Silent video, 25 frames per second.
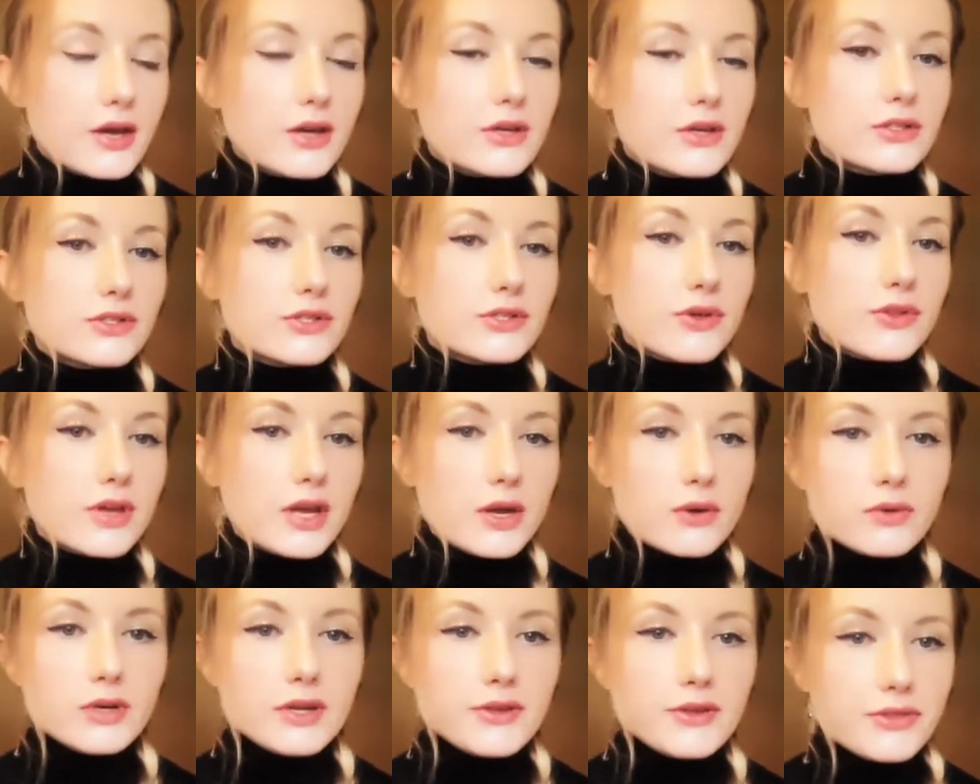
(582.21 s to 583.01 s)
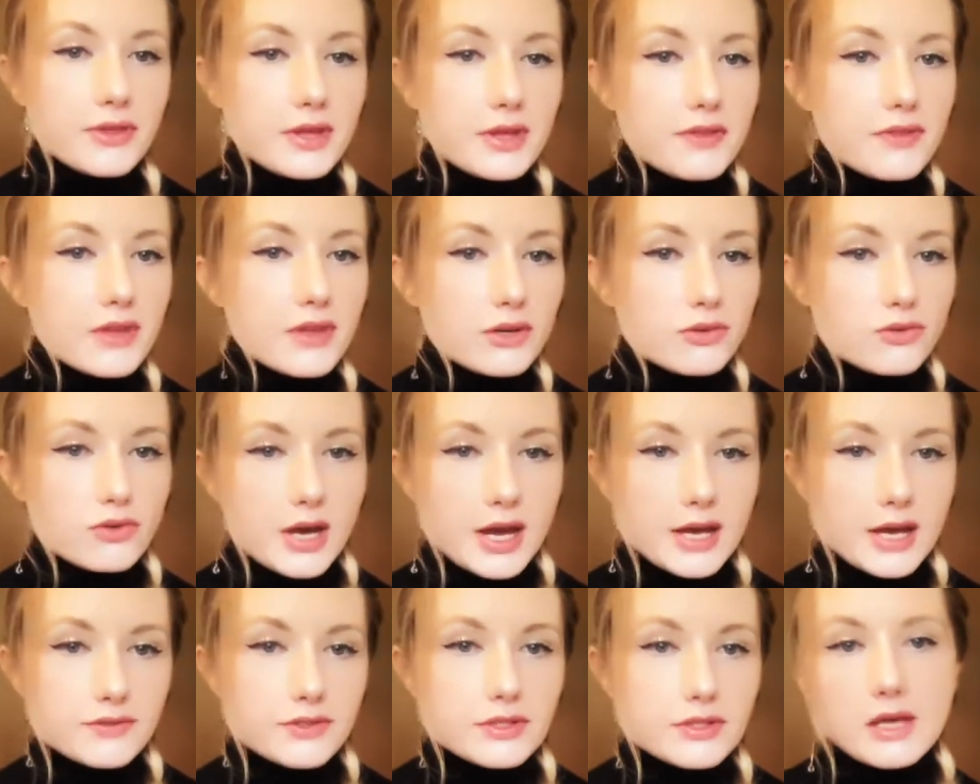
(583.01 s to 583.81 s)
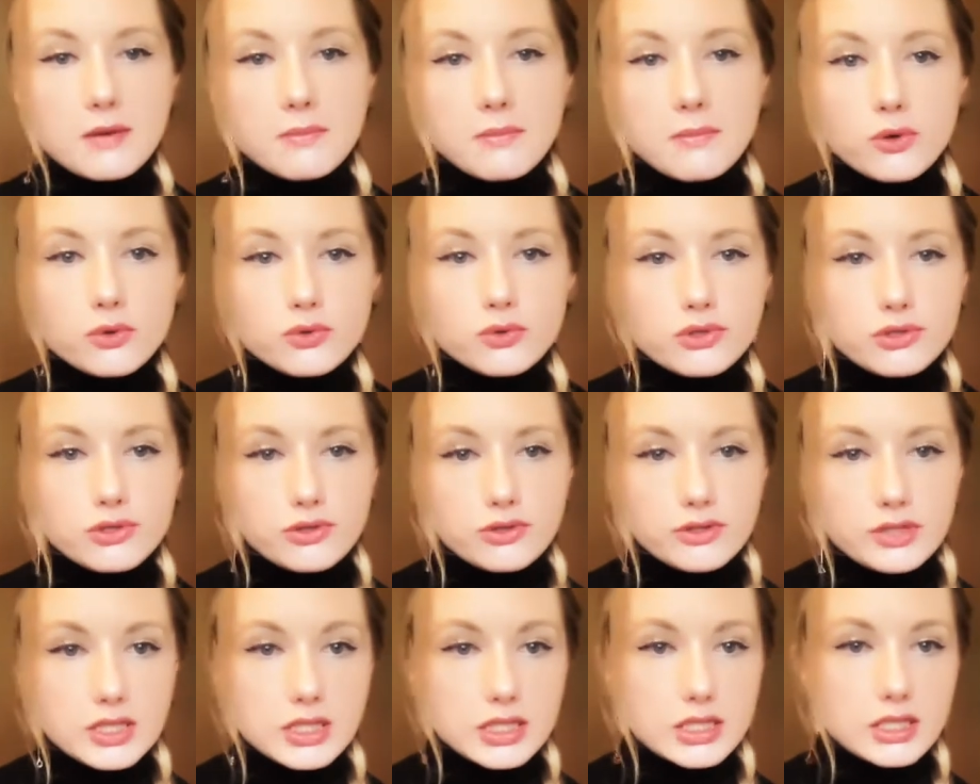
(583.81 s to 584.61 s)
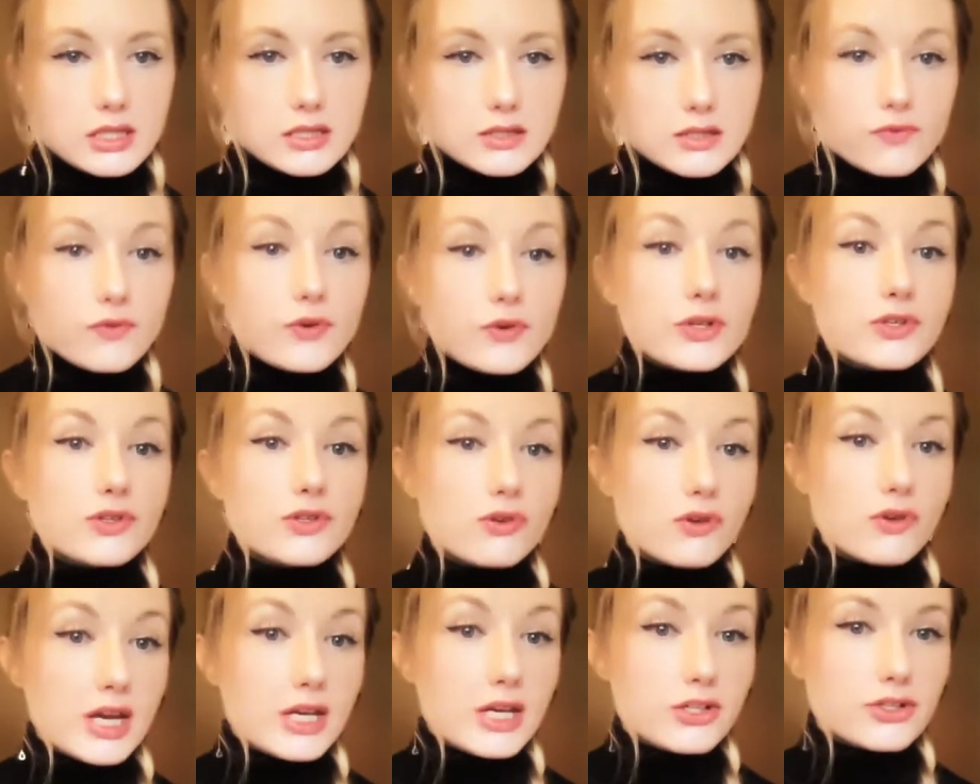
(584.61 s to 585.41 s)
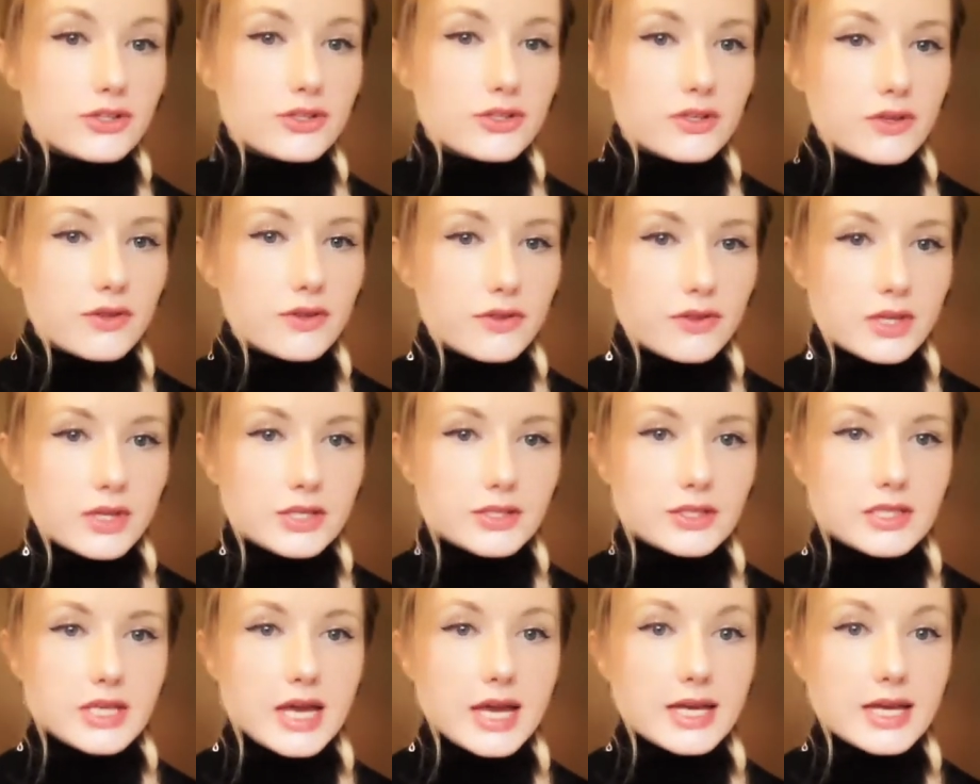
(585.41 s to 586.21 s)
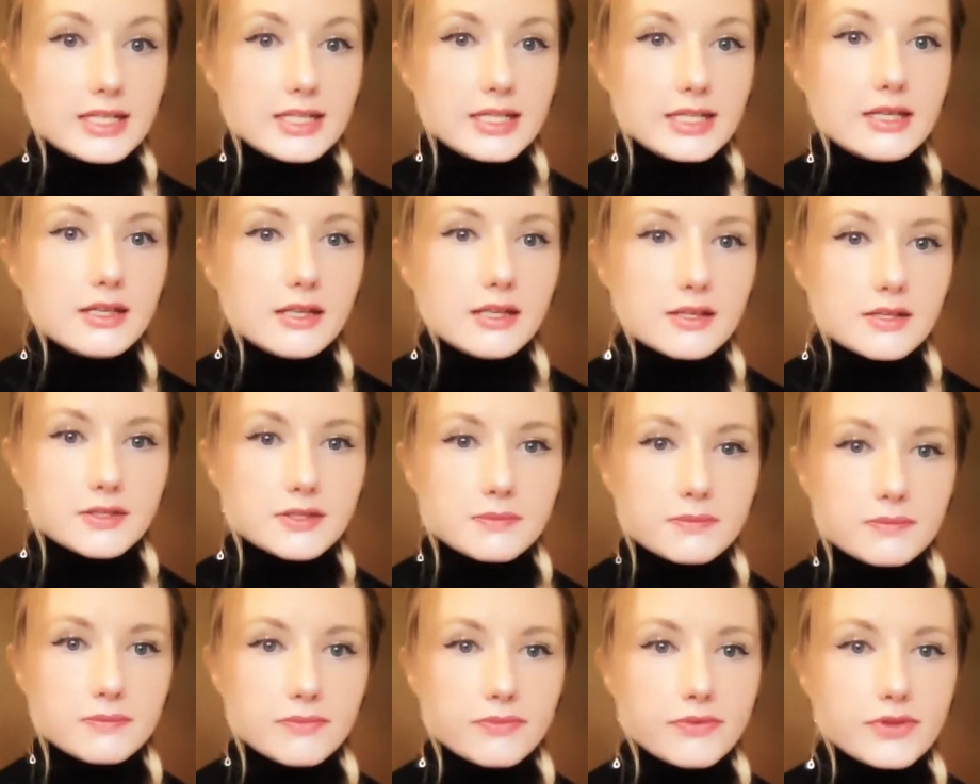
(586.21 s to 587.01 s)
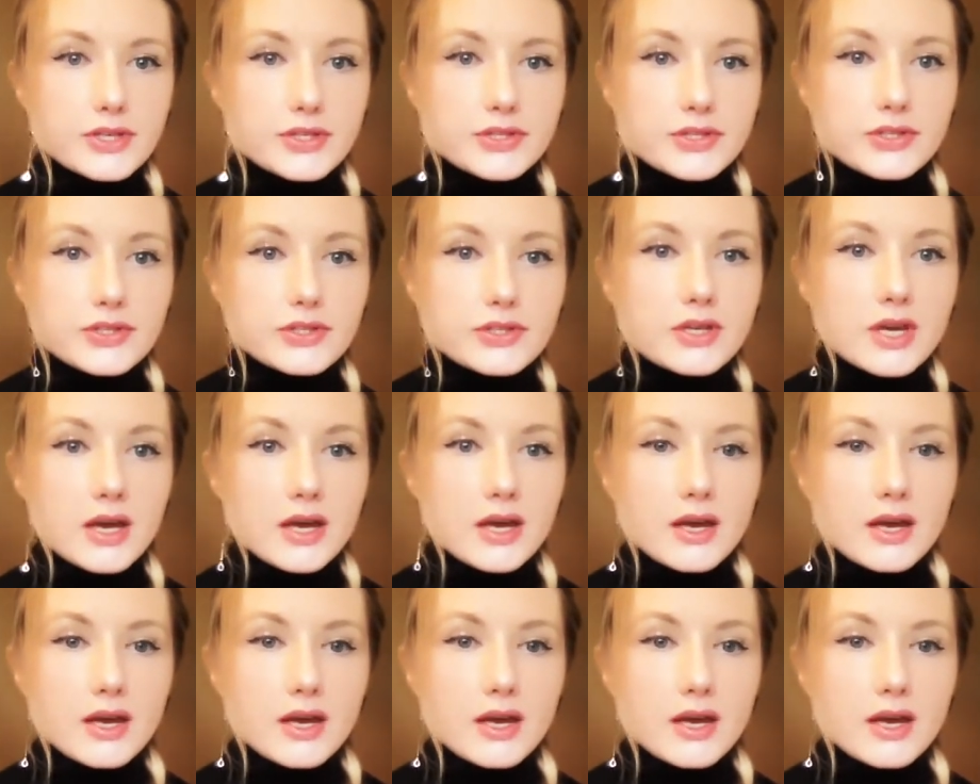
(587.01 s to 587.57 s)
So the only thing that drives their motor is this frustration, this idealism, this